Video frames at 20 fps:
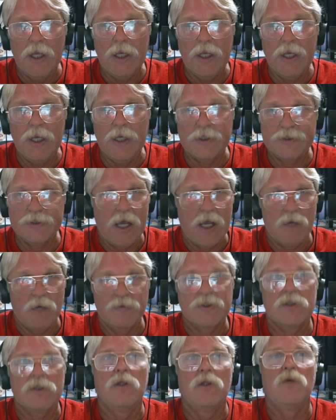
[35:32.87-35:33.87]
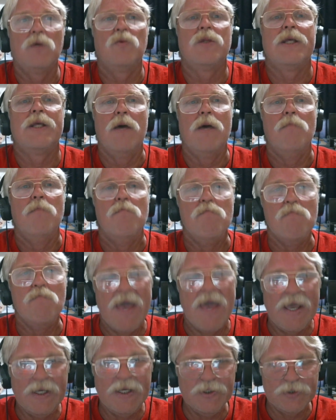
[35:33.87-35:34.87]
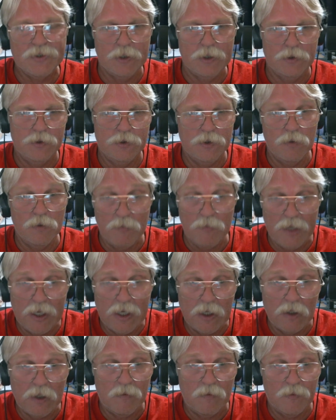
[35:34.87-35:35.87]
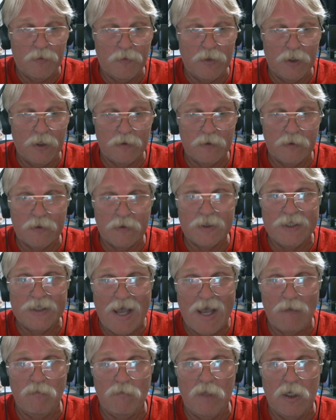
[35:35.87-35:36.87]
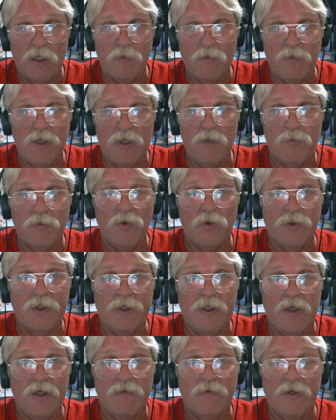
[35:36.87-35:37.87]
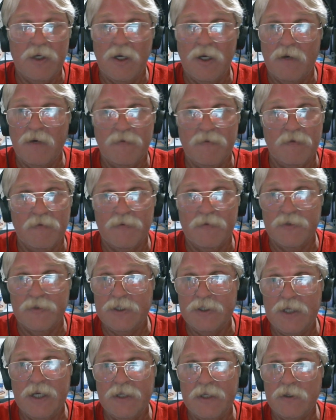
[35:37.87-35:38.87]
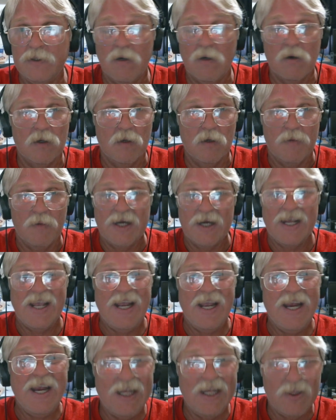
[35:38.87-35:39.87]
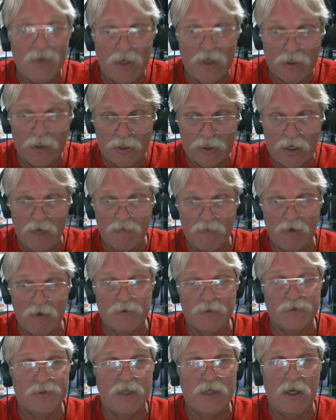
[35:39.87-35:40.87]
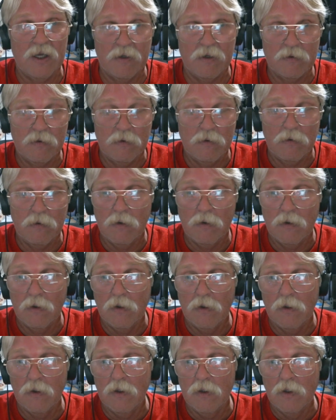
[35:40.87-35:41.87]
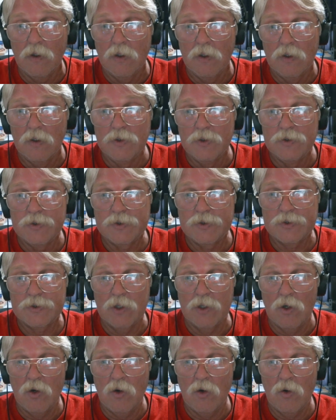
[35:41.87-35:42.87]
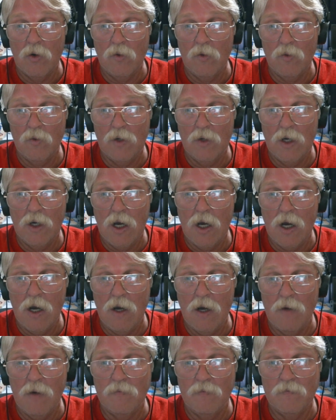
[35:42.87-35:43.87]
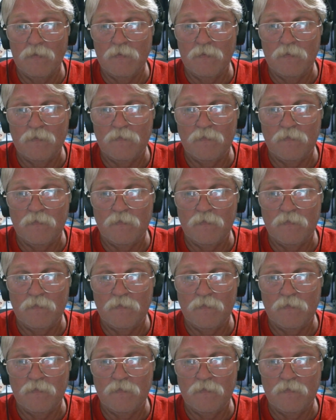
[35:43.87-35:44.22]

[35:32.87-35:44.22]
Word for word: it's absolutely amazing to me that that many people give enough of a ding-dong about anything that I've ever said. So, um,